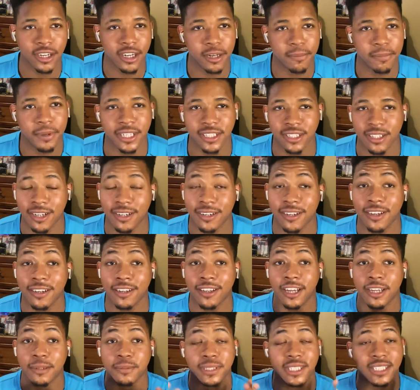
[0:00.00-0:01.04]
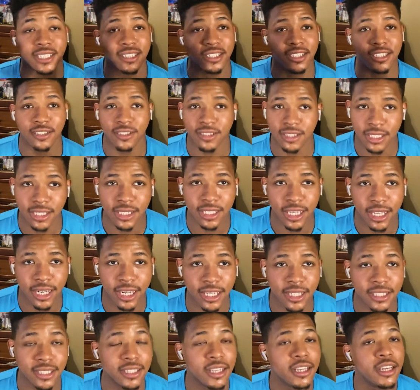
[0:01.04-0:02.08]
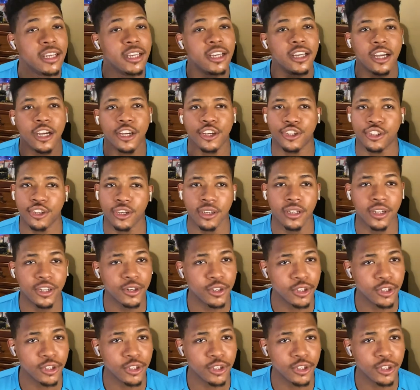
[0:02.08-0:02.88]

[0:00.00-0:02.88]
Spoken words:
at patreon.com/sneakersaesthetics. A good little